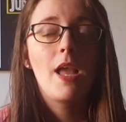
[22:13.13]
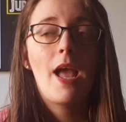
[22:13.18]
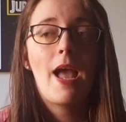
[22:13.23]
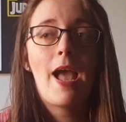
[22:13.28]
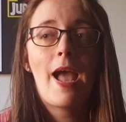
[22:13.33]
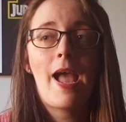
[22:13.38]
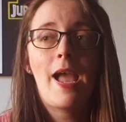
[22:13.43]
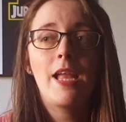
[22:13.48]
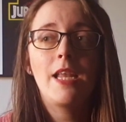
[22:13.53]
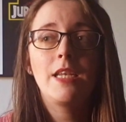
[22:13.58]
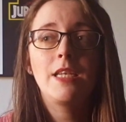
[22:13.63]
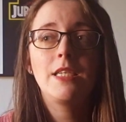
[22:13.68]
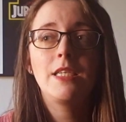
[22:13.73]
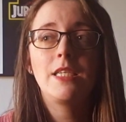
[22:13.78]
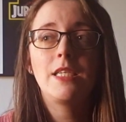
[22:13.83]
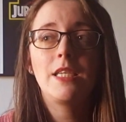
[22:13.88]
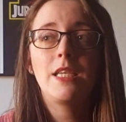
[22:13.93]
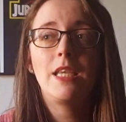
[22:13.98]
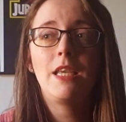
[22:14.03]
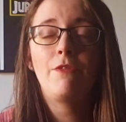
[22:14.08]
And
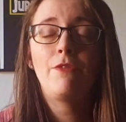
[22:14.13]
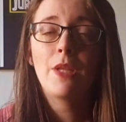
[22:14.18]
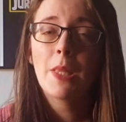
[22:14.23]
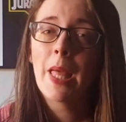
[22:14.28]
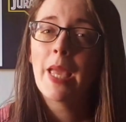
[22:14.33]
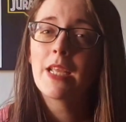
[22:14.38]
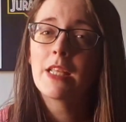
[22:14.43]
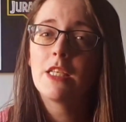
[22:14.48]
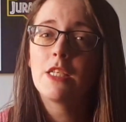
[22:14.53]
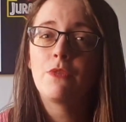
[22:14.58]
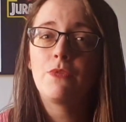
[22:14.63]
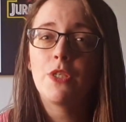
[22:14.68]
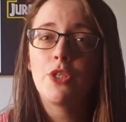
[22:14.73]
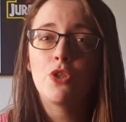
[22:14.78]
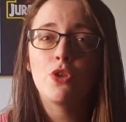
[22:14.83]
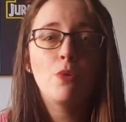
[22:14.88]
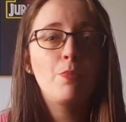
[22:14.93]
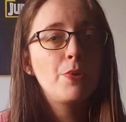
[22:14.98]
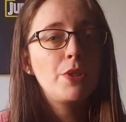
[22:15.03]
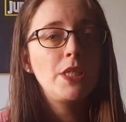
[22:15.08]
if you like this
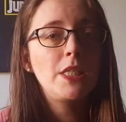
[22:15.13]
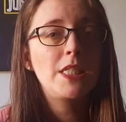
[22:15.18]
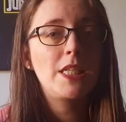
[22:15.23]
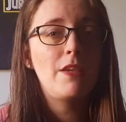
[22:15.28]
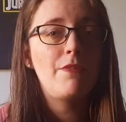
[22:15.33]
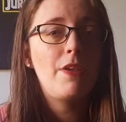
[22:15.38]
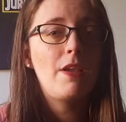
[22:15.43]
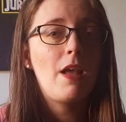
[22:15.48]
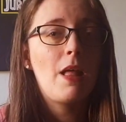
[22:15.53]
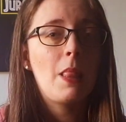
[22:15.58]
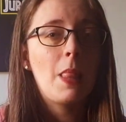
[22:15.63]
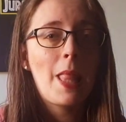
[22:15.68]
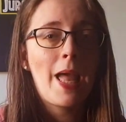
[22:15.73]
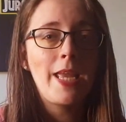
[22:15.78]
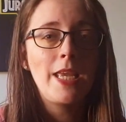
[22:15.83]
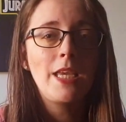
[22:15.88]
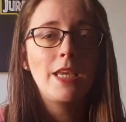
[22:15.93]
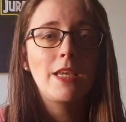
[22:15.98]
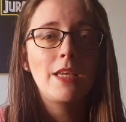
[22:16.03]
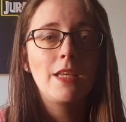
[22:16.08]
video, please give it a
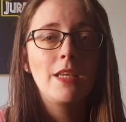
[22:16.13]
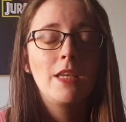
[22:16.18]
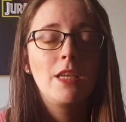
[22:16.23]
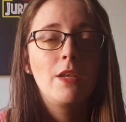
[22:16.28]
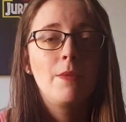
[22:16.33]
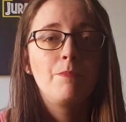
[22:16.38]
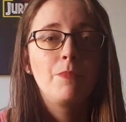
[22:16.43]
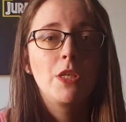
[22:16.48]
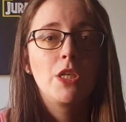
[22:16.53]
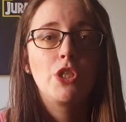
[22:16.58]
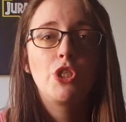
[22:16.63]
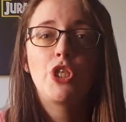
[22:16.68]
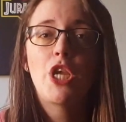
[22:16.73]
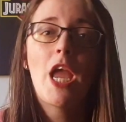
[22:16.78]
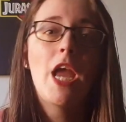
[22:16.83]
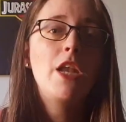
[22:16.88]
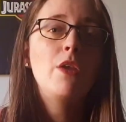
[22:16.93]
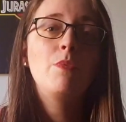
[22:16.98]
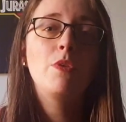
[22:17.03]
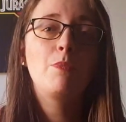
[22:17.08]
like,
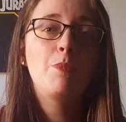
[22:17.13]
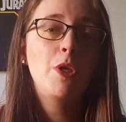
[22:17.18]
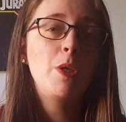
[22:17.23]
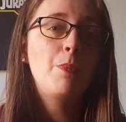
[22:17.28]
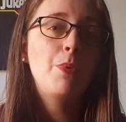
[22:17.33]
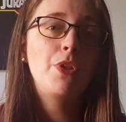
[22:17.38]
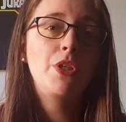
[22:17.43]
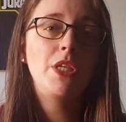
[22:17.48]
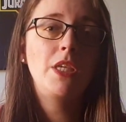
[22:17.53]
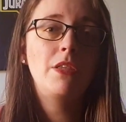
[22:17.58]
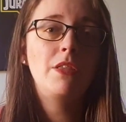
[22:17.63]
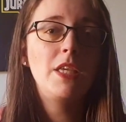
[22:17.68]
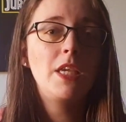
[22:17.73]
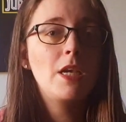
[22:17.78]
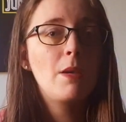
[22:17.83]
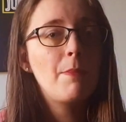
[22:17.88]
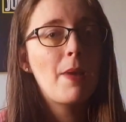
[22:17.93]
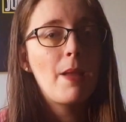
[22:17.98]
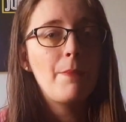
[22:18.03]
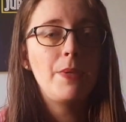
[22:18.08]
share it with people that you
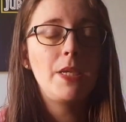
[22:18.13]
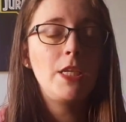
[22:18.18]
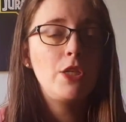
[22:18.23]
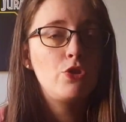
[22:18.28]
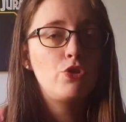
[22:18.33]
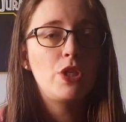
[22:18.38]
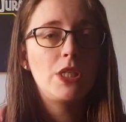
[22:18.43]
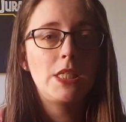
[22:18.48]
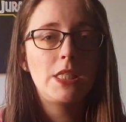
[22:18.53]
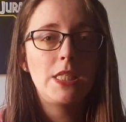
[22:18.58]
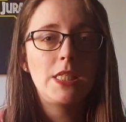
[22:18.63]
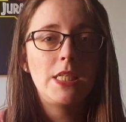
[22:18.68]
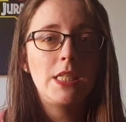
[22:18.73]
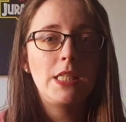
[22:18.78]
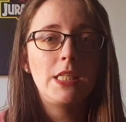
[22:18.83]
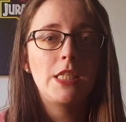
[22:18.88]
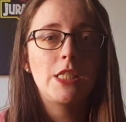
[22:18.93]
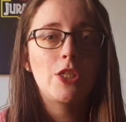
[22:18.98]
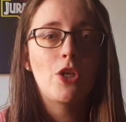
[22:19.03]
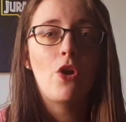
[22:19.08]
think might be interested in
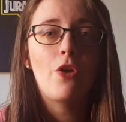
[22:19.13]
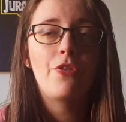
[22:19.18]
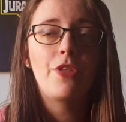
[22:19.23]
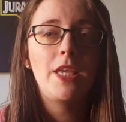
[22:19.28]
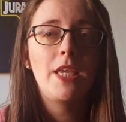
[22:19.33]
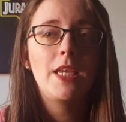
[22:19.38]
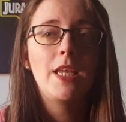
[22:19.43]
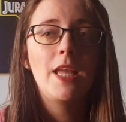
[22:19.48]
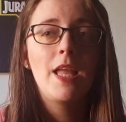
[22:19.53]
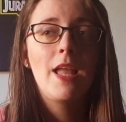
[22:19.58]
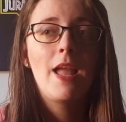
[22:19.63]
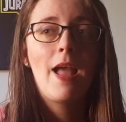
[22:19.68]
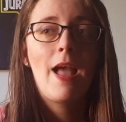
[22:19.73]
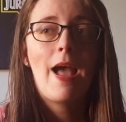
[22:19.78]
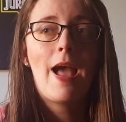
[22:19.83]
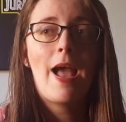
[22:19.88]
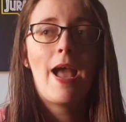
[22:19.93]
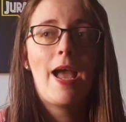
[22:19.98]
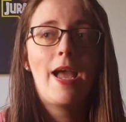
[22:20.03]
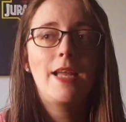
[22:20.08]
this sort of thing,
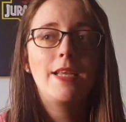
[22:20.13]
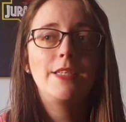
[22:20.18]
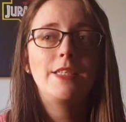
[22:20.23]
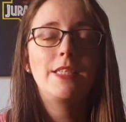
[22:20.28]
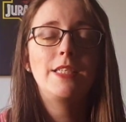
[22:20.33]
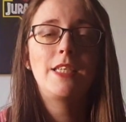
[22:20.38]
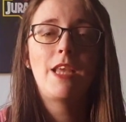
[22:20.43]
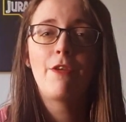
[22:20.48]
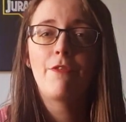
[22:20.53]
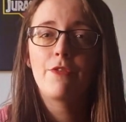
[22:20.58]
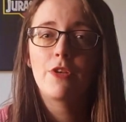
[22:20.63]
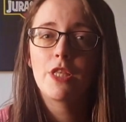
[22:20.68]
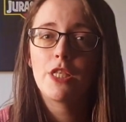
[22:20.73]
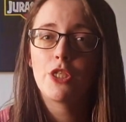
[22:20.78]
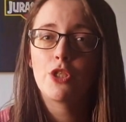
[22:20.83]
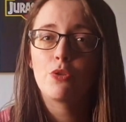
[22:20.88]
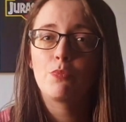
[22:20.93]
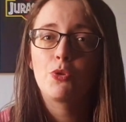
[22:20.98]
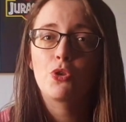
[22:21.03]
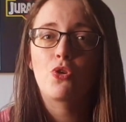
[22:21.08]
and definitely
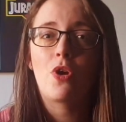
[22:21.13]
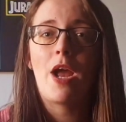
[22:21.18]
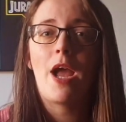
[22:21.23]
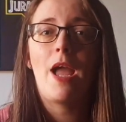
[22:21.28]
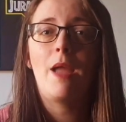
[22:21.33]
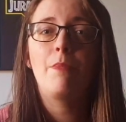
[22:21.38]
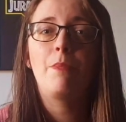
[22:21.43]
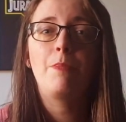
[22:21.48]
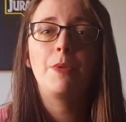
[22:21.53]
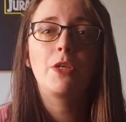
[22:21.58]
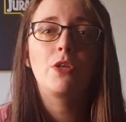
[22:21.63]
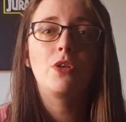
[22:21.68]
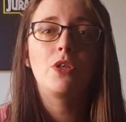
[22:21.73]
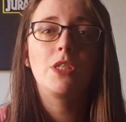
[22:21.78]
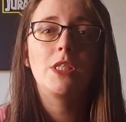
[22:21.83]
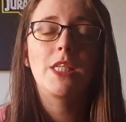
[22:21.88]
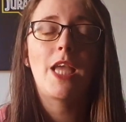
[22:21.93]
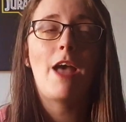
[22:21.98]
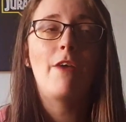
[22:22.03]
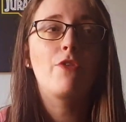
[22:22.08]
subscribe,
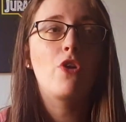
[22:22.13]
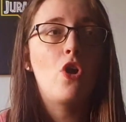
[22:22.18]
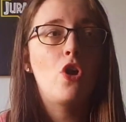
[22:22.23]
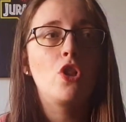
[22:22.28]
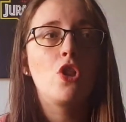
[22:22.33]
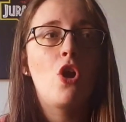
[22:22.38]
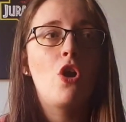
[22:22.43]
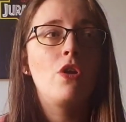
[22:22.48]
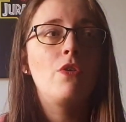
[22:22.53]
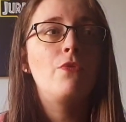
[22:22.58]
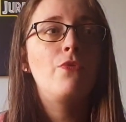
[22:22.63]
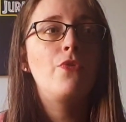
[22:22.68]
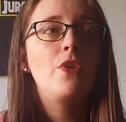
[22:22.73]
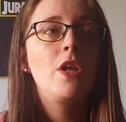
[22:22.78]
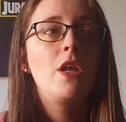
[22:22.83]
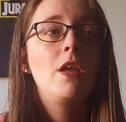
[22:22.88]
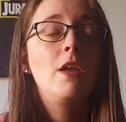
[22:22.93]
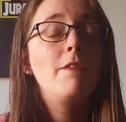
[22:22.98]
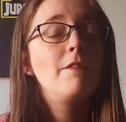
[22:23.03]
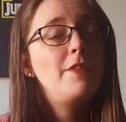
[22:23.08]
because I've got a lot of
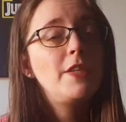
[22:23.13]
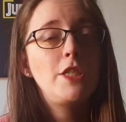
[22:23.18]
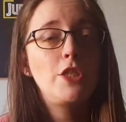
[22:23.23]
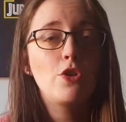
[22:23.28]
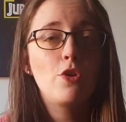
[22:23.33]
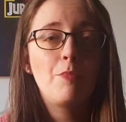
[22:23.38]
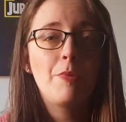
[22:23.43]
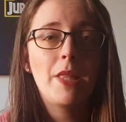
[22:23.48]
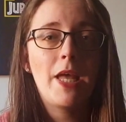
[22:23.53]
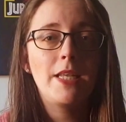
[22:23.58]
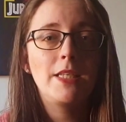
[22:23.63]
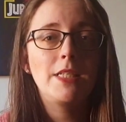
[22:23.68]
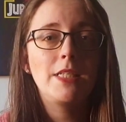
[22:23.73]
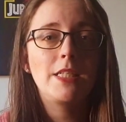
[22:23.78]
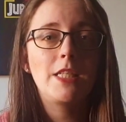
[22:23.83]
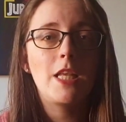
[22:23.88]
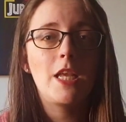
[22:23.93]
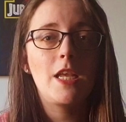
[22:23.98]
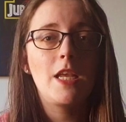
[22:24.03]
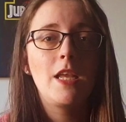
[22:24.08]
video plans
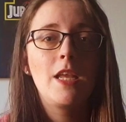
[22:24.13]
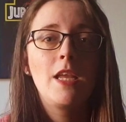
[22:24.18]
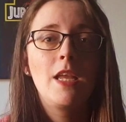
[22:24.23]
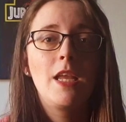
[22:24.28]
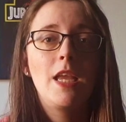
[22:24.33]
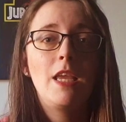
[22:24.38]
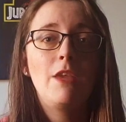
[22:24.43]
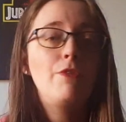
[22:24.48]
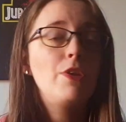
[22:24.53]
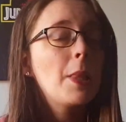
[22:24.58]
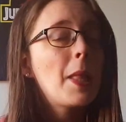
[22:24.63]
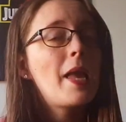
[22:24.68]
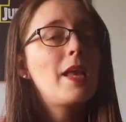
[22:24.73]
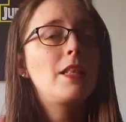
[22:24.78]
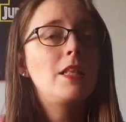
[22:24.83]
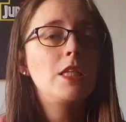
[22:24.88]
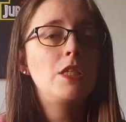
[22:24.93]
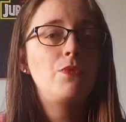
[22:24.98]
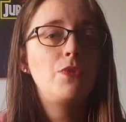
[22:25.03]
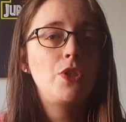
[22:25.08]
that if you like
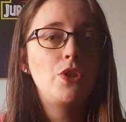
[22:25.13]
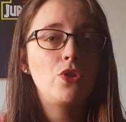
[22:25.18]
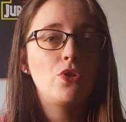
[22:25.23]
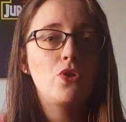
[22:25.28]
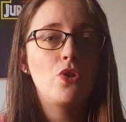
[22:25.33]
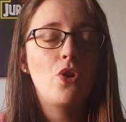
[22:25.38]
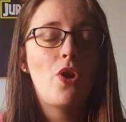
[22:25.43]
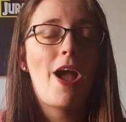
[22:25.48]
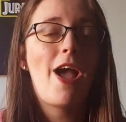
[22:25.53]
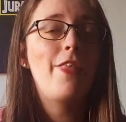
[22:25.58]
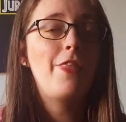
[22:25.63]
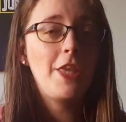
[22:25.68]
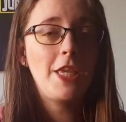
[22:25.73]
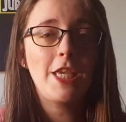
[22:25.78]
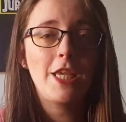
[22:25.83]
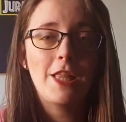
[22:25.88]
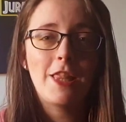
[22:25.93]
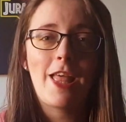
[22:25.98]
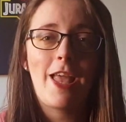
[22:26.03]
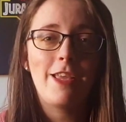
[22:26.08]
this video, I
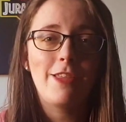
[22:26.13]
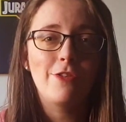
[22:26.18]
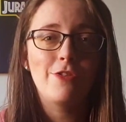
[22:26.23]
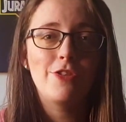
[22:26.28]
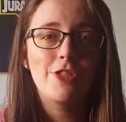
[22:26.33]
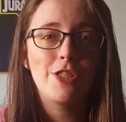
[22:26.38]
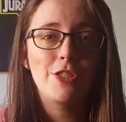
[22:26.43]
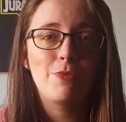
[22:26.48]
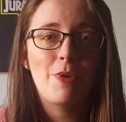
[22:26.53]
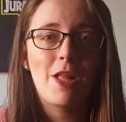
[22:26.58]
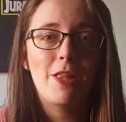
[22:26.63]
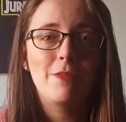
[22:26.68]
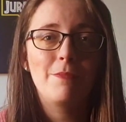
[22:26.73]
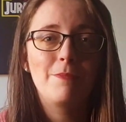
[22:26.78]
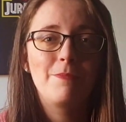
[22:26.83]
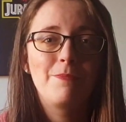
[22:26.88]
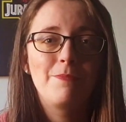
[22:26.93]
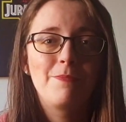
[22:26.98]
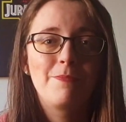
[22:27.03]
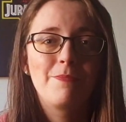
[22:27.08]
think you'll like those as well.
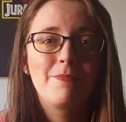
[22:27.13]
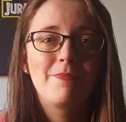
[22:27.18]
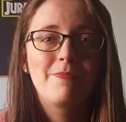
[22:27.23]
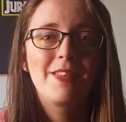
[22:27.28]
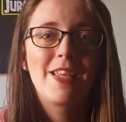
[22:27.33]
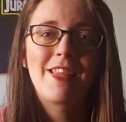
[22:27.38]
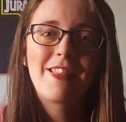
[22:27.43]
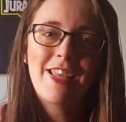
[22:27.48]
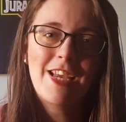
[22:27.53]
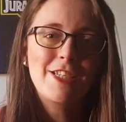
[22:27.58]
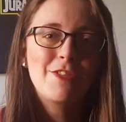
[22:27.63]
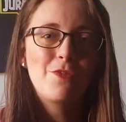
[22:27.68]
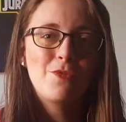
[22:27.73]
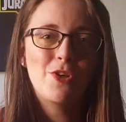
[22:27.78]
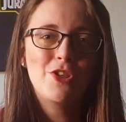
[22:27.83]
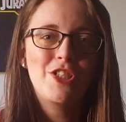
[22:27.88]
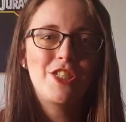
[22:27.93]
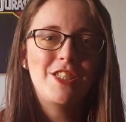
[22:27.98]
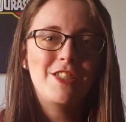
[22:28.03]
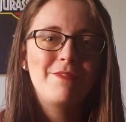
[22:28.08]
Thanks for
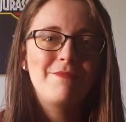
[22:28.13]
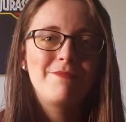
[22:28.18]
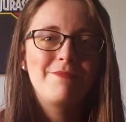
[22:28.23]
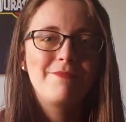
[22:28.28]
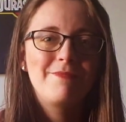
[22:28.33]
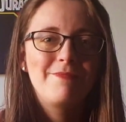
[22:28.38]
watching.